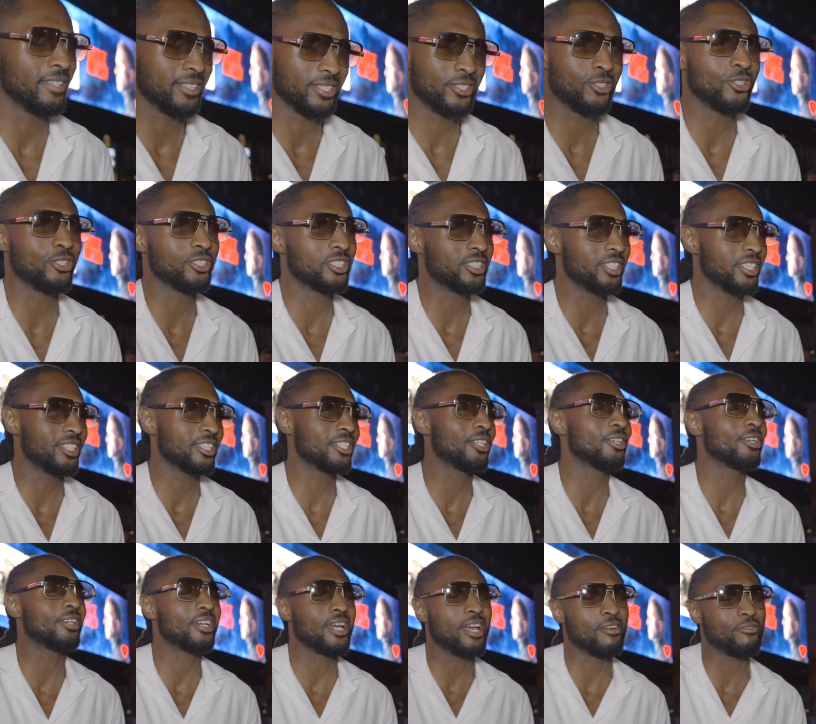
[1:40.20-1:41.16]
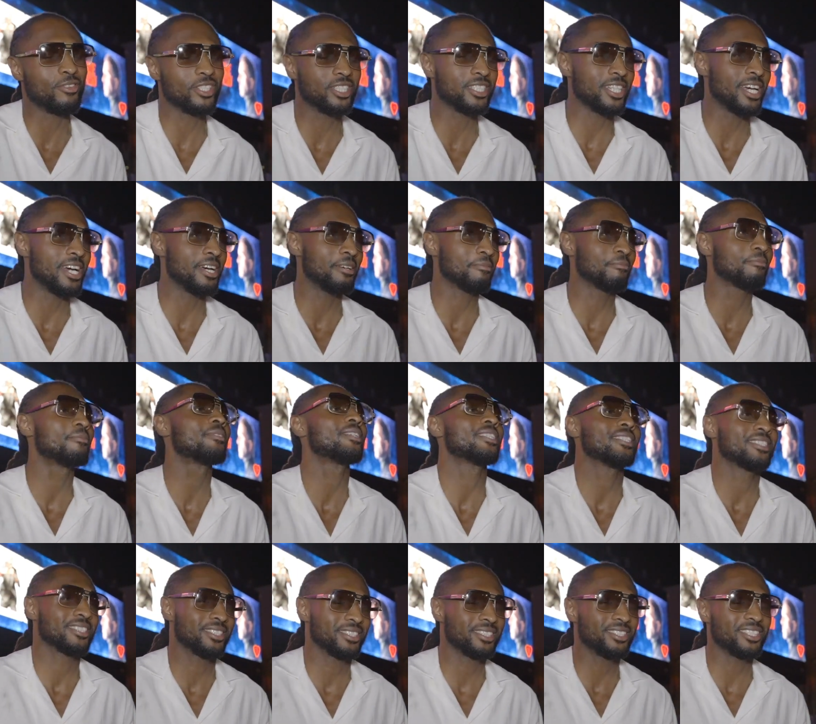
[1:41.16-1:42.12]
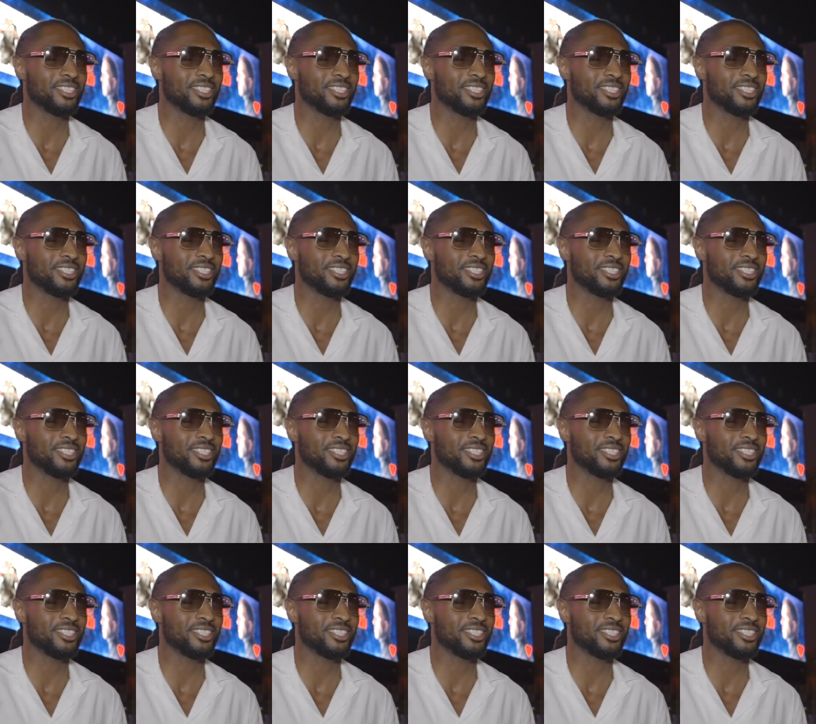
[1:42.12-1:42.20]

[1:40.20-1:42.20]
God bless you, mate. Take care, man.